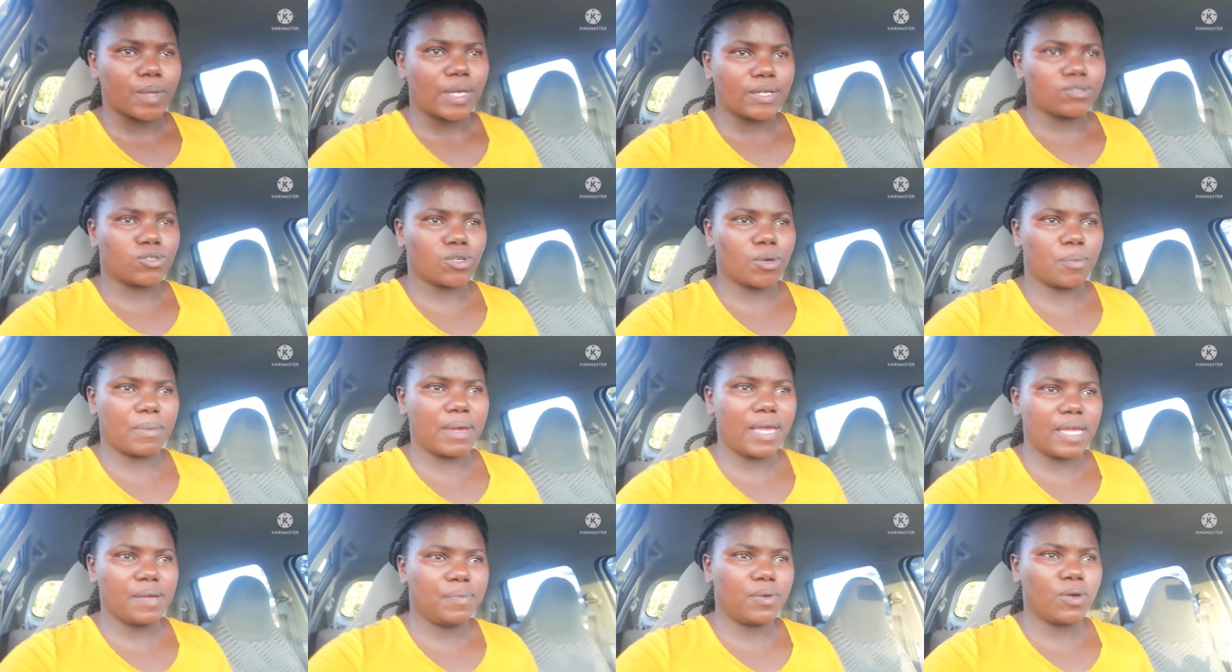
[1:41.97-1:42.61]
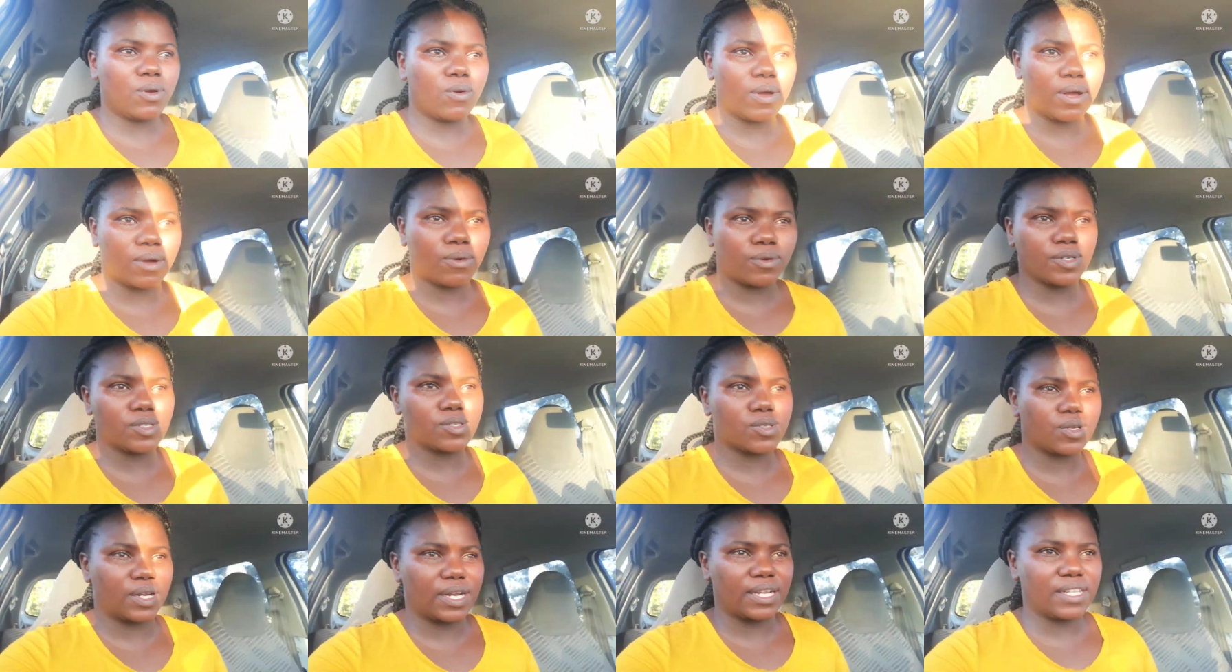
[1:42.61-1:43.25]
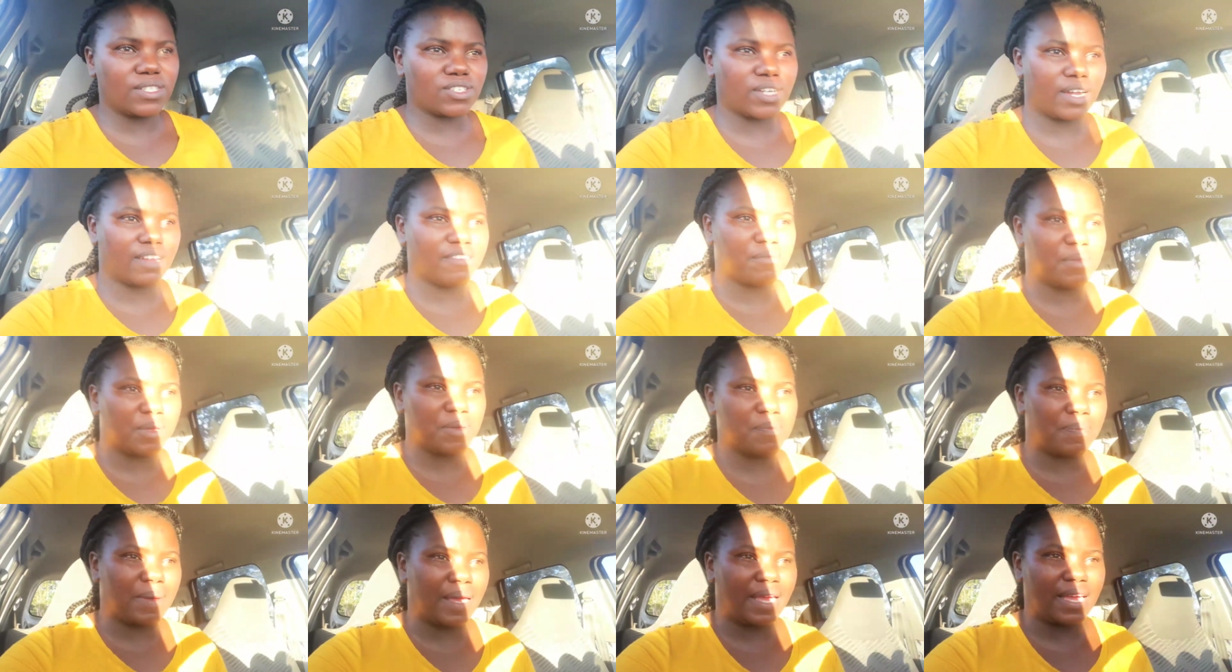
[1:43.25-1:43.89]
So maybe Kwaku is gonna drive me
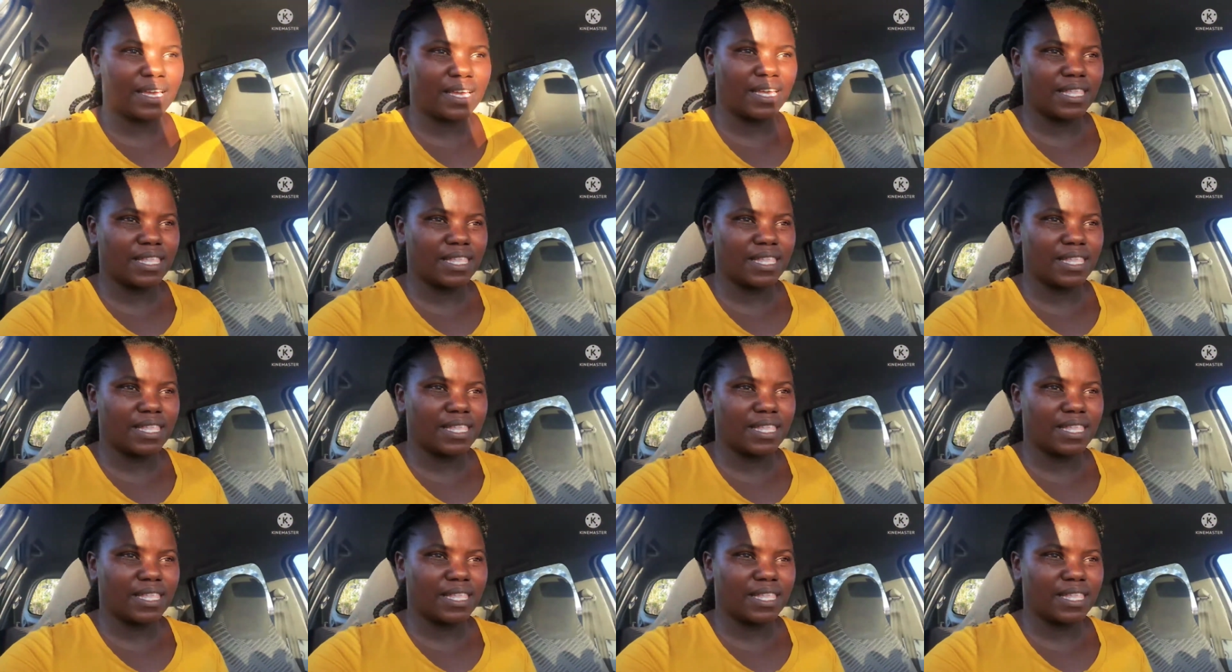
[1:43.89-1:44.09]
back